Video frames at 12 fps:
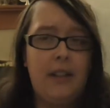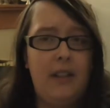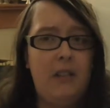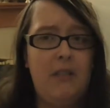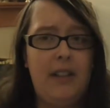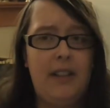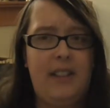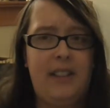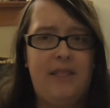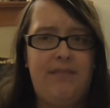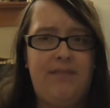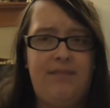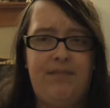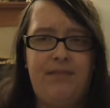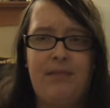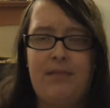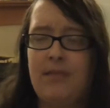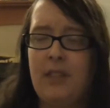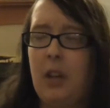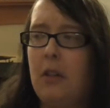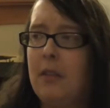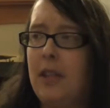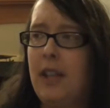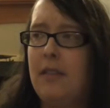don't know where this
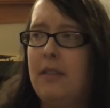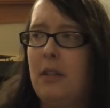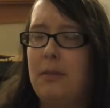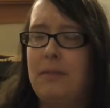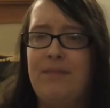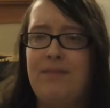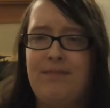cough came from.